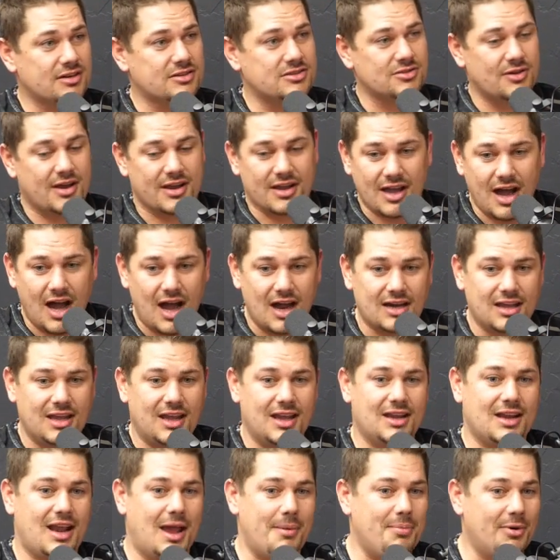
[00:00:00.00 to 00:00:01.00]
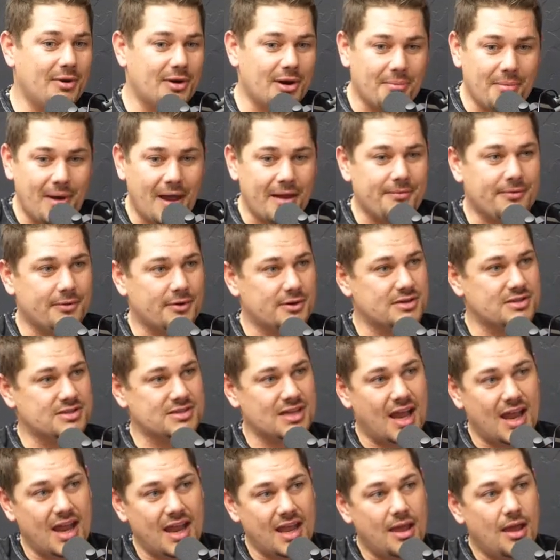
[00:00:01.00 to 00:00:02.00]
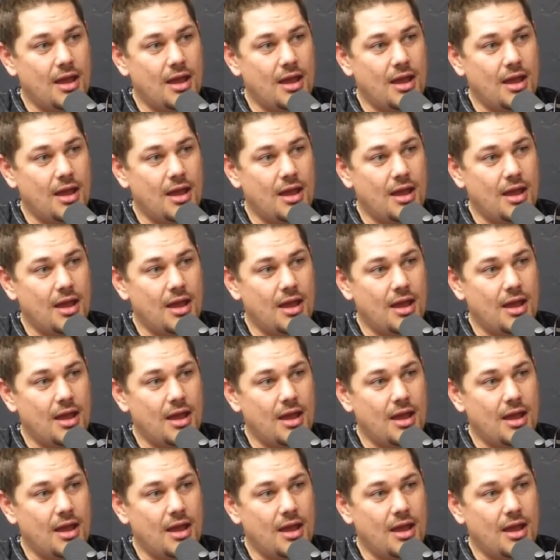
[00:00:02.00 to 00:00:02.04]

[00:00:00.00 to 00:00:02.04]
So I got in, I put up my first site,